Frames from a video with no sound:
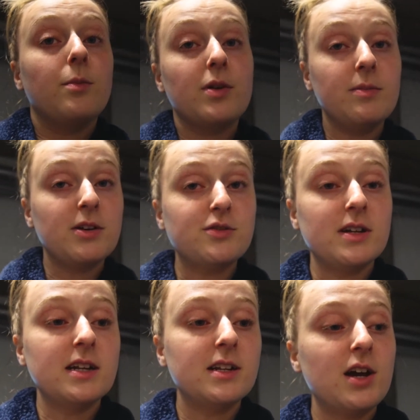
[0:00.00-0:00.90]
pretty much
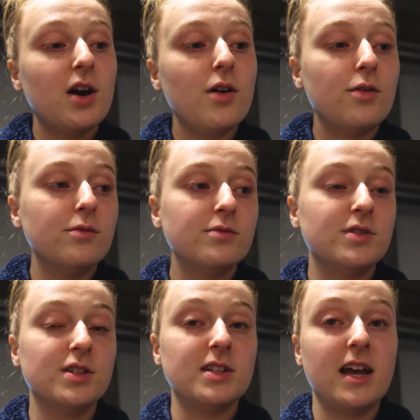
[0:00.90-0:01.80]
ready to go.
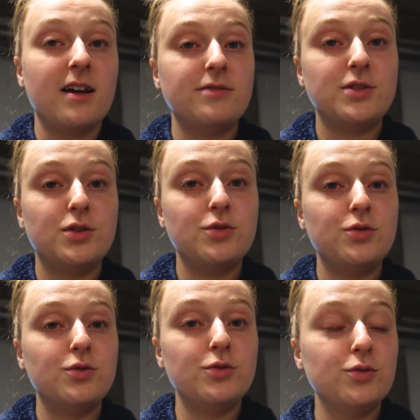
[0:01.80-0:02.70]
Just have
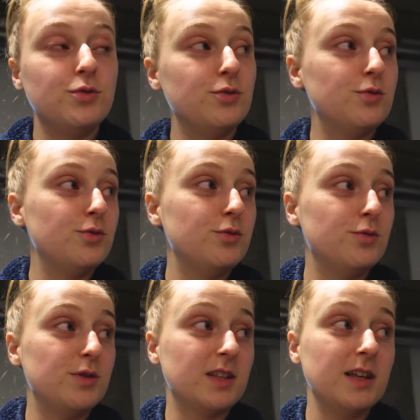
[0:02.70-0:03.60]

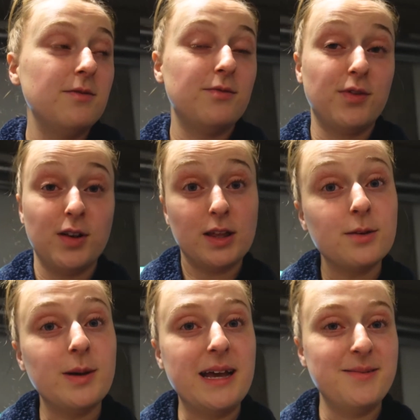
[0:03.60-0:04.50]
to sleep for a
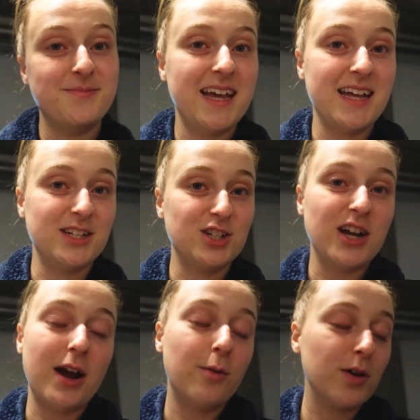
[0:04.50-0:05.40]
little bit and
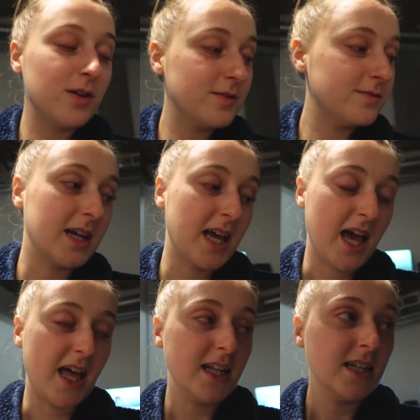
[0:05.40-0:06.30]
shower
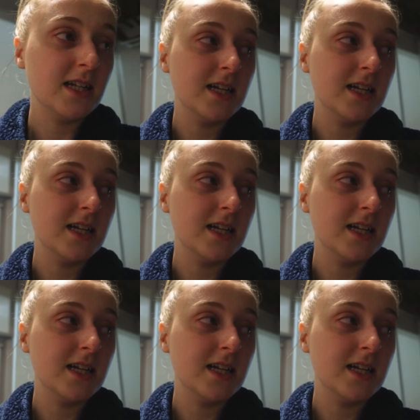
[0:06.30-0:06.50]
again.